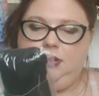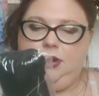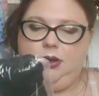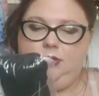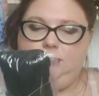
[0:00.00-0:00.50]

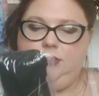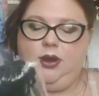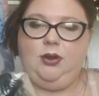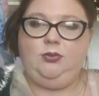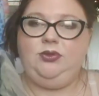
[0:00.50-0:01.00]
I
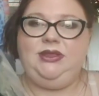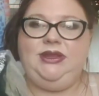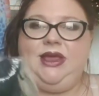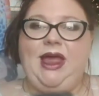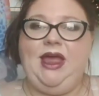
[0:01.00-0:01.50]
don't
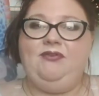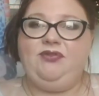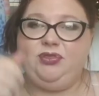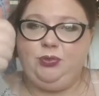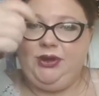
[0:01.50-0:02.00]
really need it. I
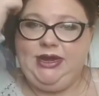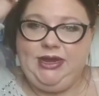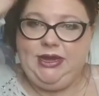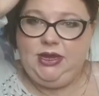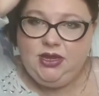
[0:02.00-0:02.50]
have
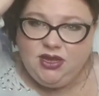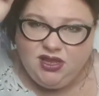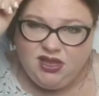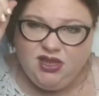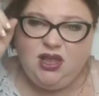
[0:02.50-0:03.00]
3
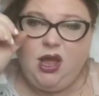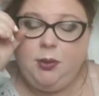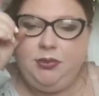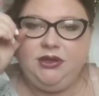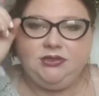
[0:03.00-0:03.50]
up.